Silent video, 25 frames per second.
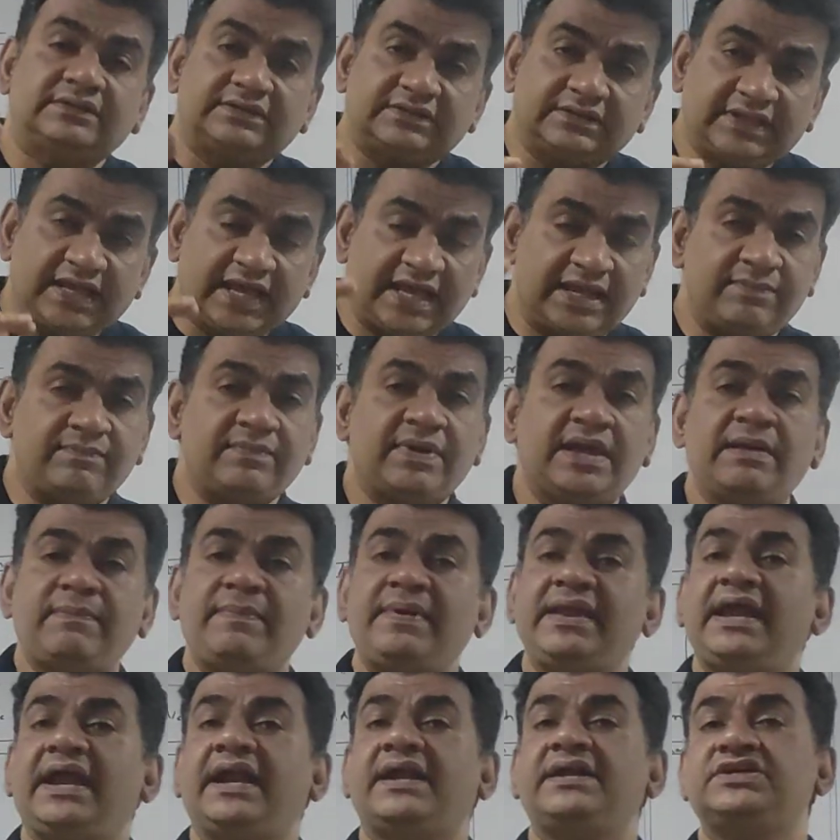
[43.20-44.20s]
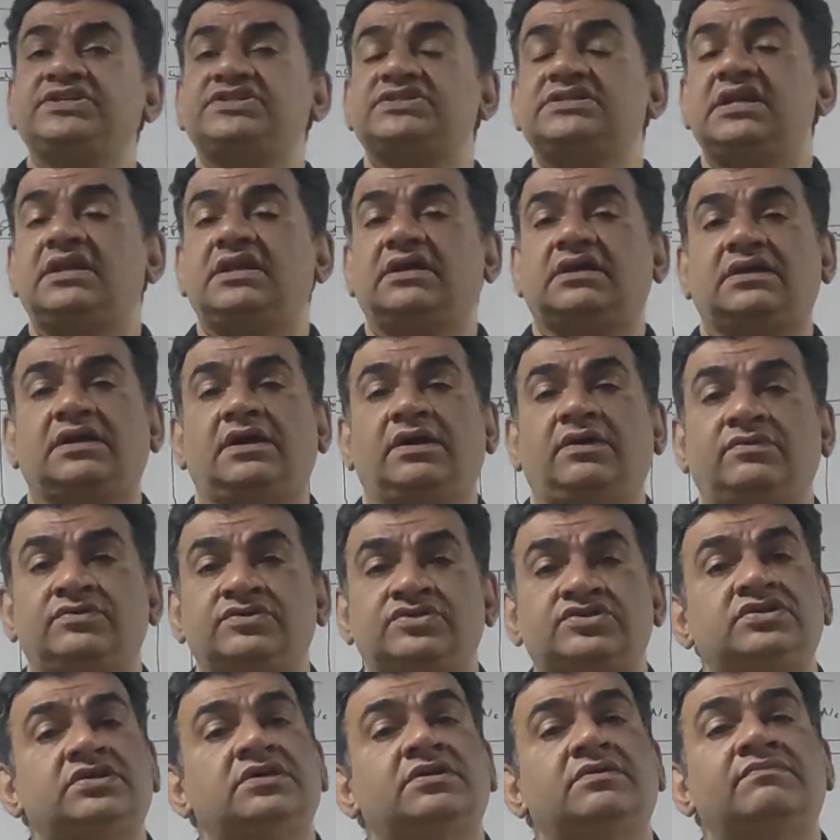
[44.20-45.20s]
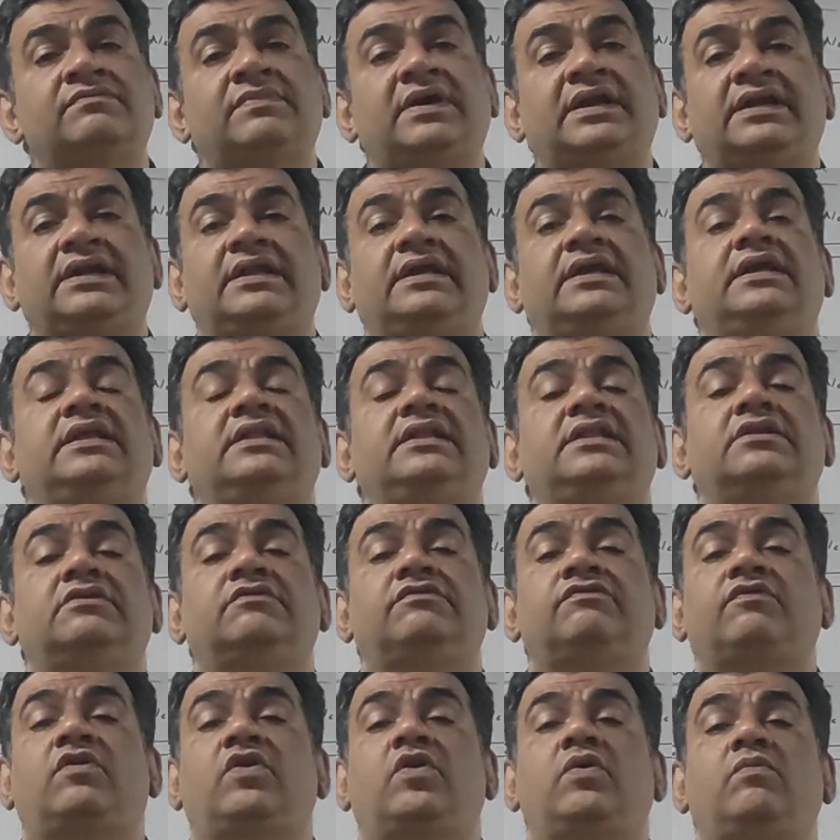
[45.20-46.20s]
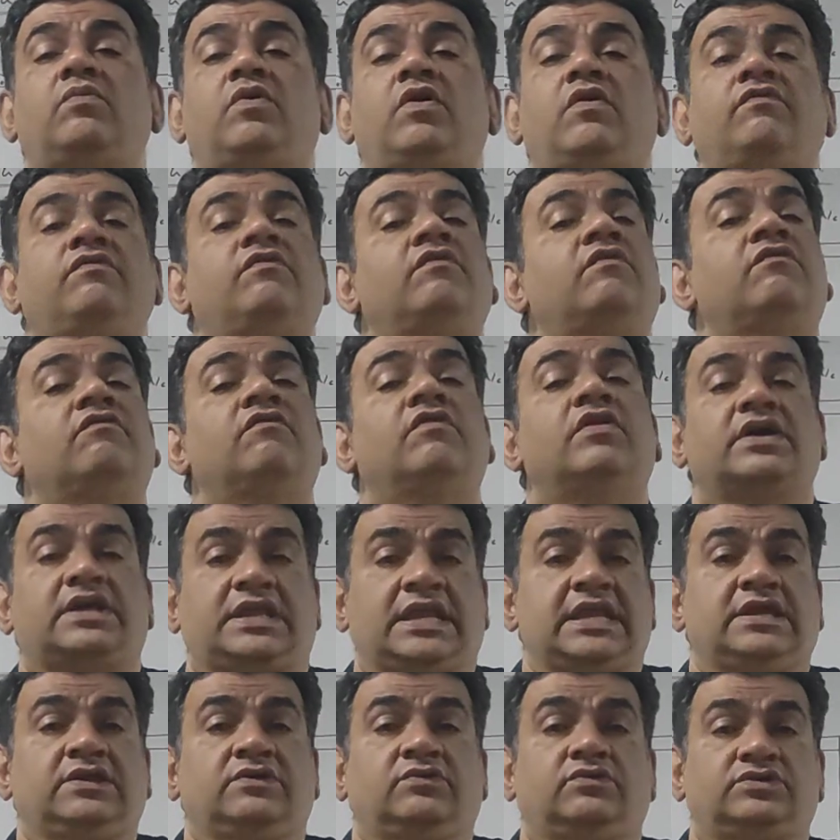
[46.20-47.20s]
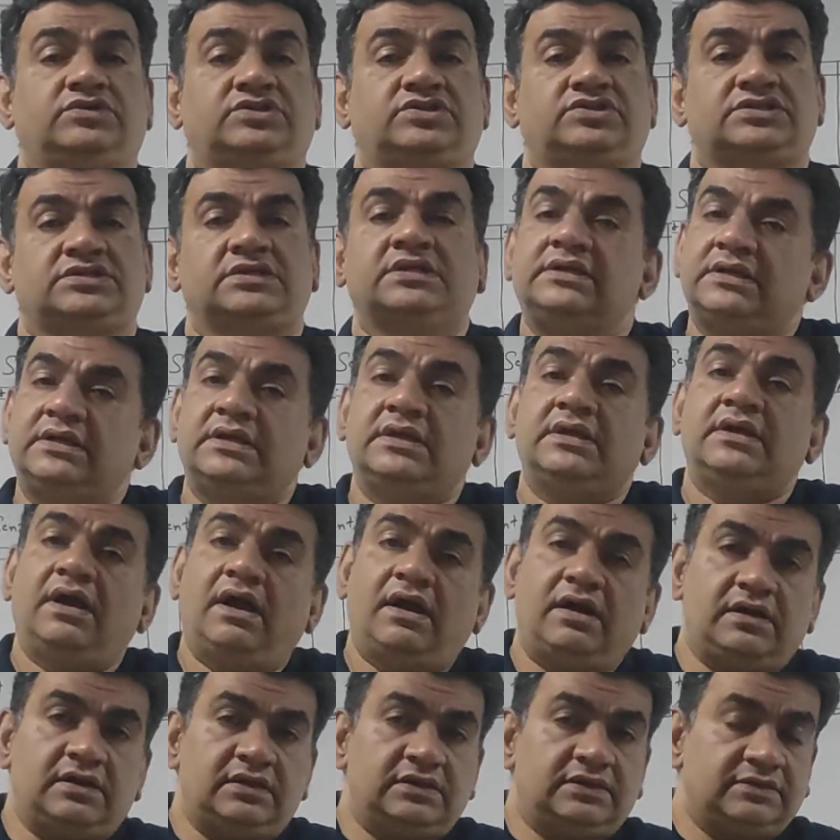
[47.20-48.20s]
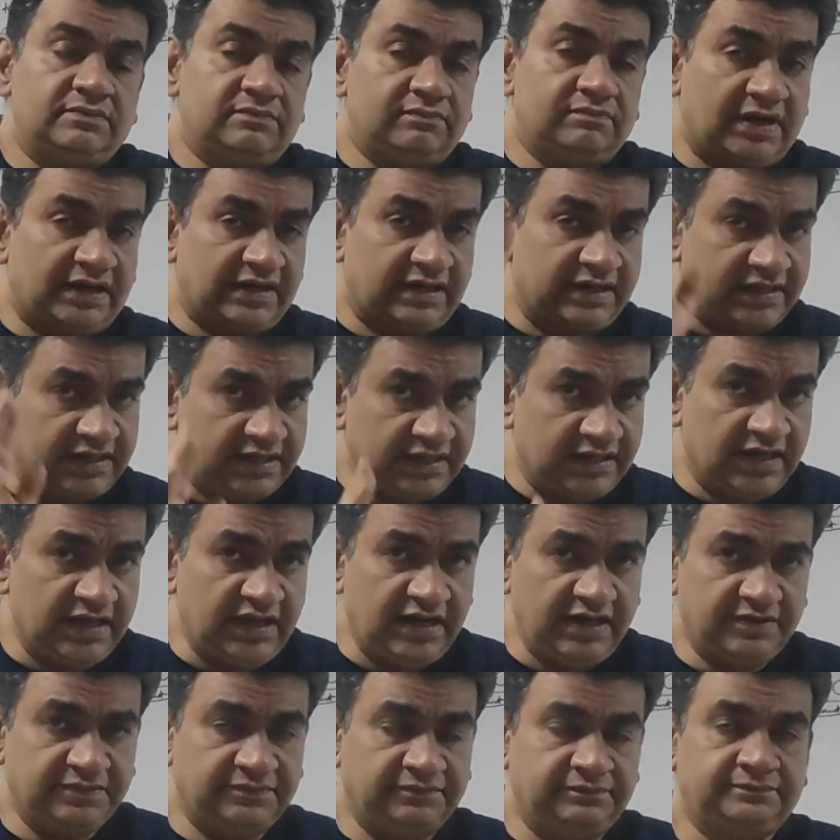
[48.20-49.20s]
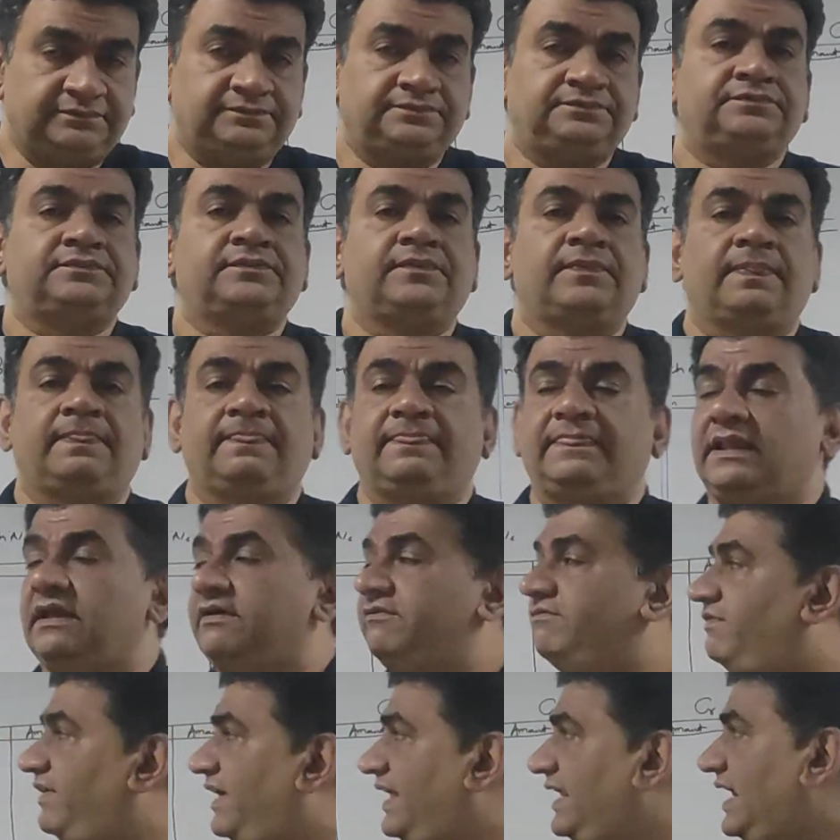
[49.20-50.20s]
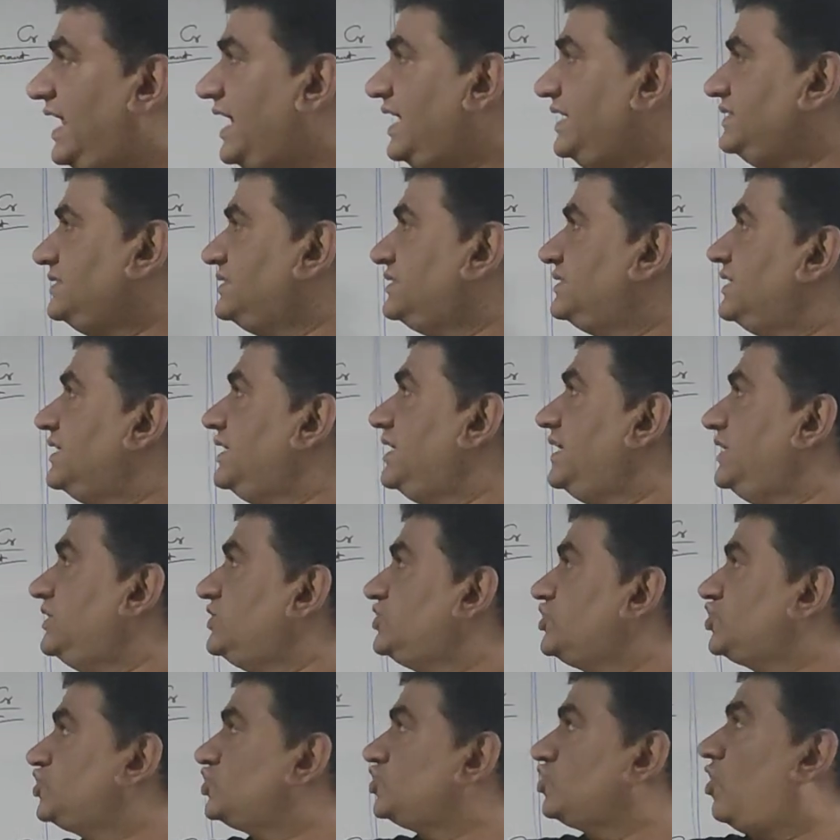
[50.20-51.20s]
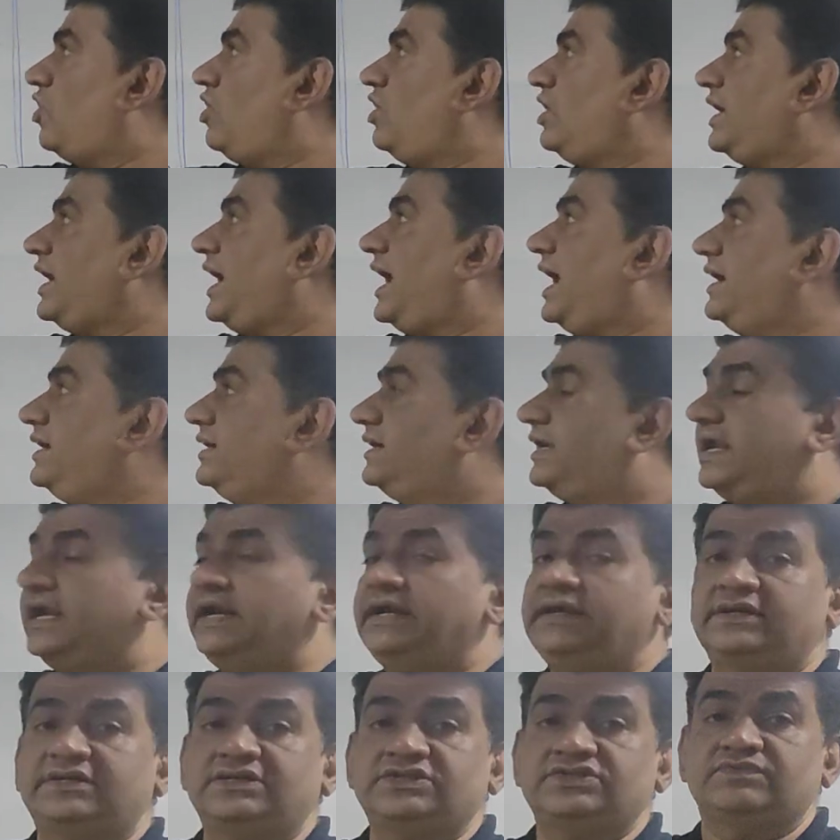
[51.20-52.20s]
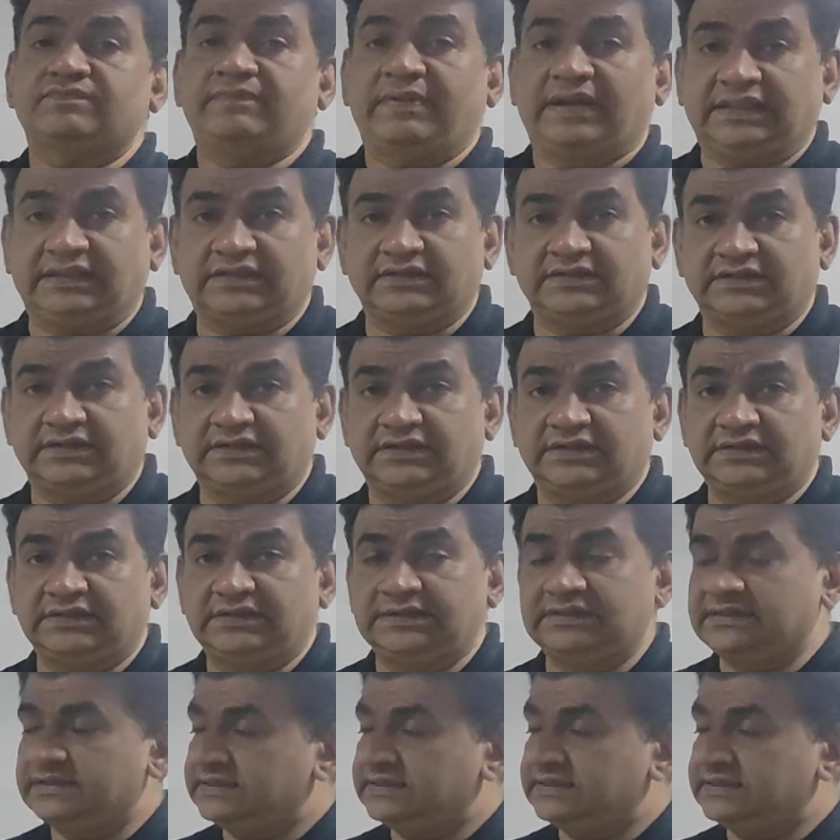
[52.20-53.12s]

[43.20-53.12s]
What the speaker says: There may be additional accounts but in the form of working notes. But here when I say stock and debtors method,